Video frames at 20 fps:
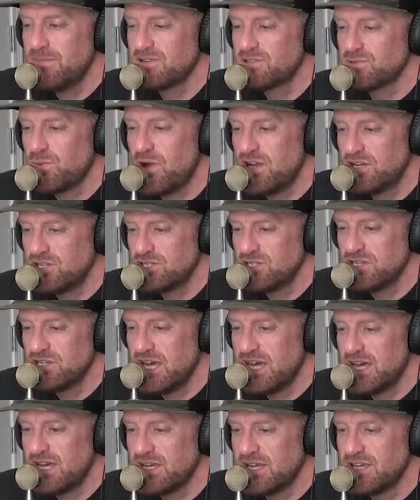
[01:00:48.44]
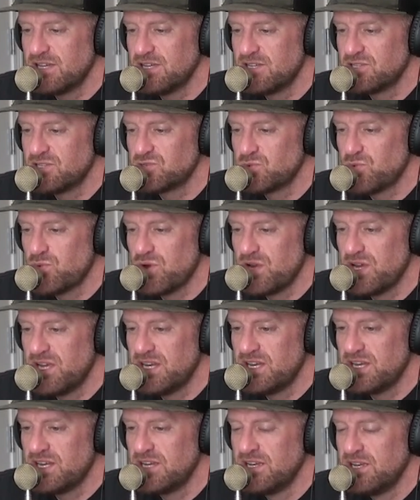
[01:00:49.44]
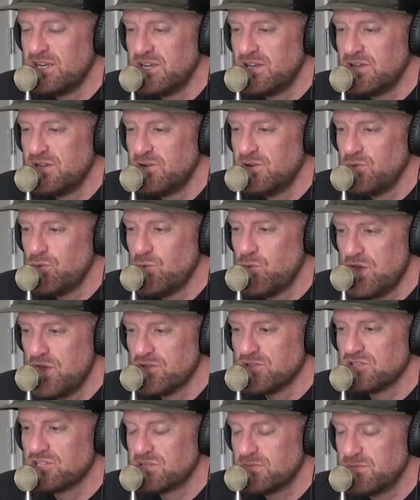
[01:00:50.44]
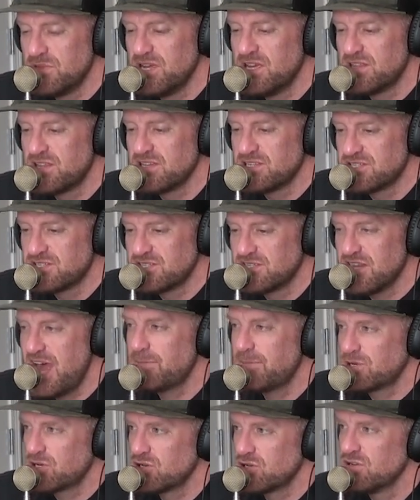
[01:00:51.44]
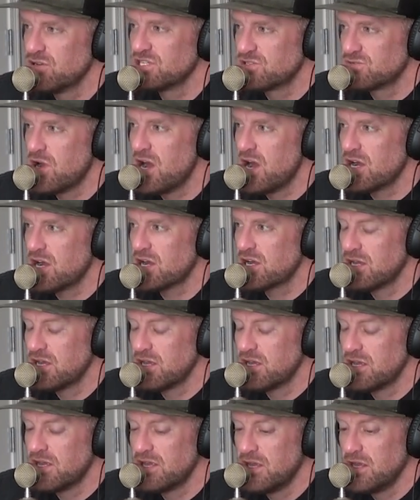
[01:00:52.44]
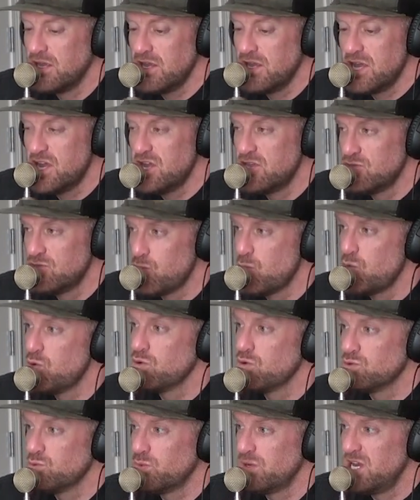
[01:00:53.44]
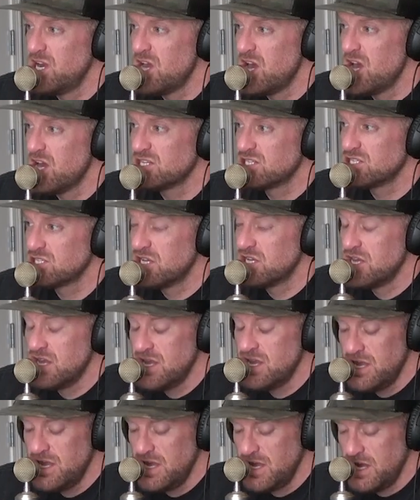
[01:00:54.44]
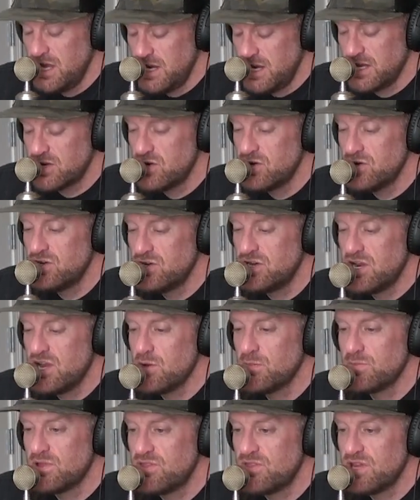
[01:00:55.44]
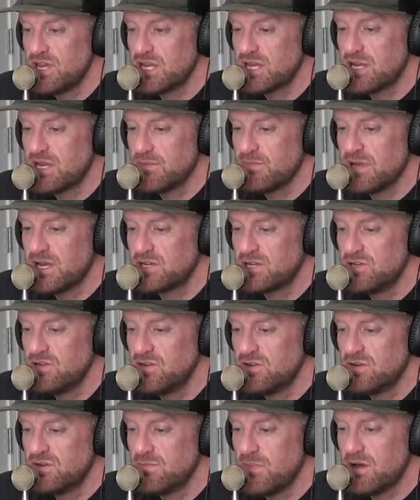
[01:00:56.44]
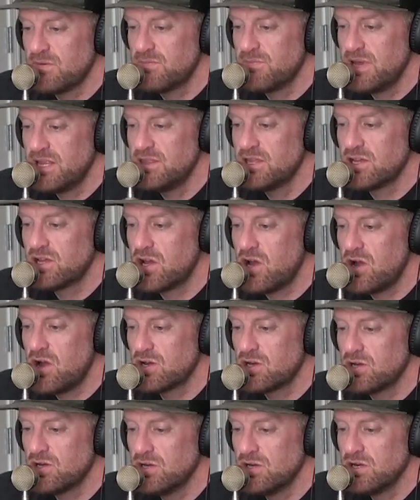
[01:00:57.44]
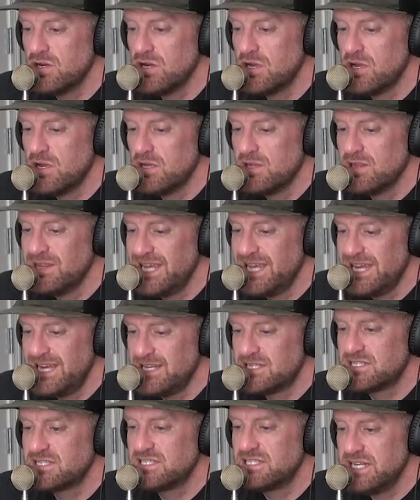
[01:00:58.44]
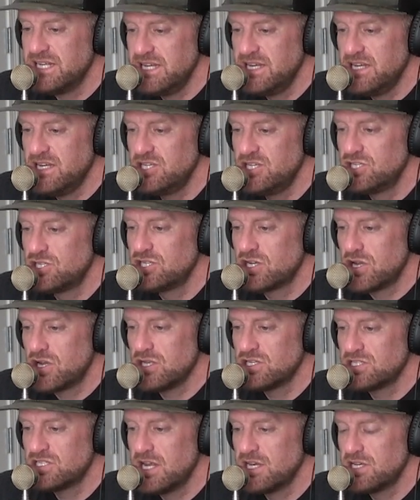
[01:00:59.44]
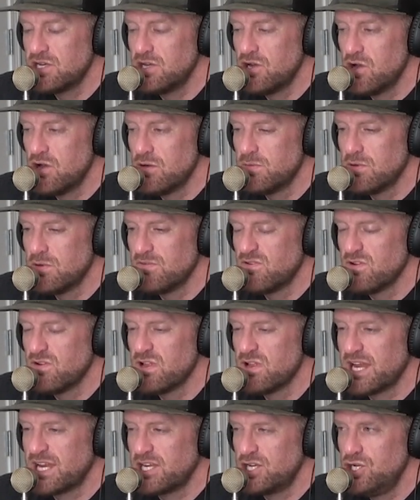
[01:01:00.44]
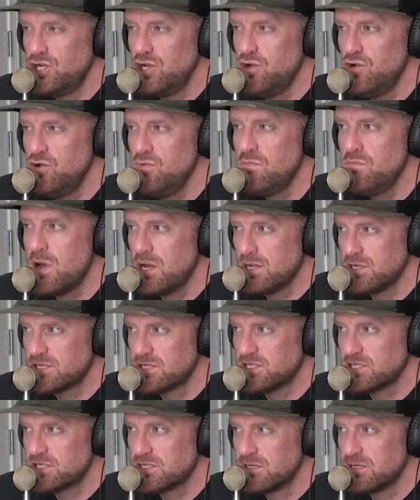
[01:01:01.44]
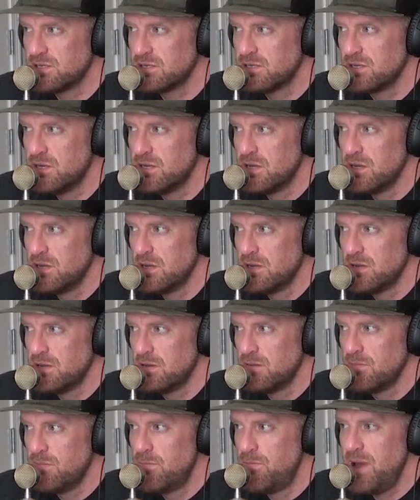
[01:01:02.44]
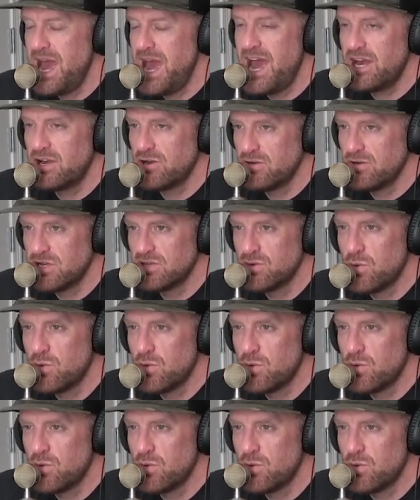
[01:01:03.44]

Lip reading: I was watching that is when Will Smith slapped Chris Rock and the world went nuts. And I couldn't help but think, I'm like, dude, Mehmed the Conqueror laid siege to Constantinople for like 2 months, battering the